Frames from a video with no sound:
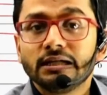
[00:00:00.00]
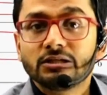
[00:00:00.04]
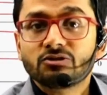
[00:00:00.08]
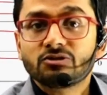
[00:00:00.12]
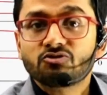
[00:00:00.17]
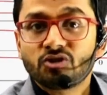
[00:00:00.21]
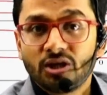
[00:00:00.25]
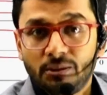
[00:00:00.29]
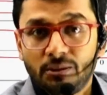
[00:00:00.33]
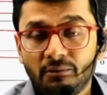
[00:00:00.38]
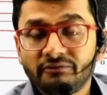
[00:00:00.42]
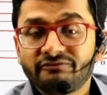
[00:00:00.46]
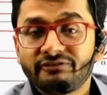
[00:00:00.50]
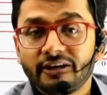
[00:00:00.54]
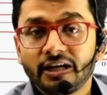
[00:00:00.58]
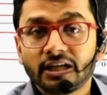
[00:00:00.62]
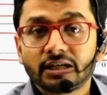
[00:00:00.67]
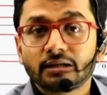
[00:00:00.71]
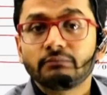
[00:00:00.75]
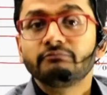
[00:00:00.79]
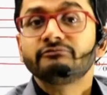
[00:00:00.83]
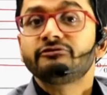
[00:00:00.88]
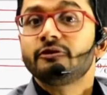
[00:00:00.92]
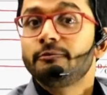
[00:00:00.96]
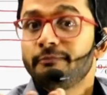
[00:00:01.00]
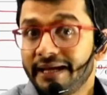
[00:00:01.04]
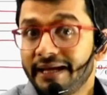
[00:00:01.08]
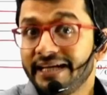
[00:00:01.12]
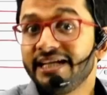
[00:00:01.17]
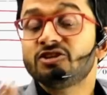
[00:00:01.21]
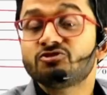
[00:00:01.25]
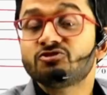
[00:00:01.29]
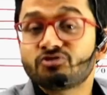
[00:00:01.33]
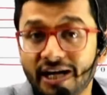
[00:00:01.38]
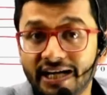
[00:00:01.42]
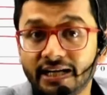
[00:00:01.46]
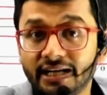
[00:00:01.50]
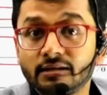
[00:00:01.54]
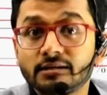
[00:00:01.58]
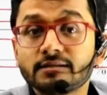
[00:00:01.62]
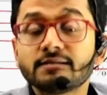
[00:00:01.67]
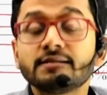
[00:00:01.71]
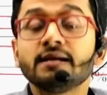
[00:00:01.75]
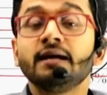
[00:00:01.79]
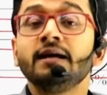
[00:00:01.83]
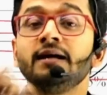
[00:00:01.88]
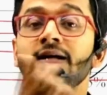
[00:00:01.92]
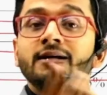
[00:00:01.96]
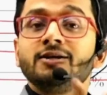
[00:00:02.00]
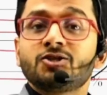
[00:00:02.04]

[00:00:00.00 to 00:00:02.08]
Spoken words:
stream of income for many traders,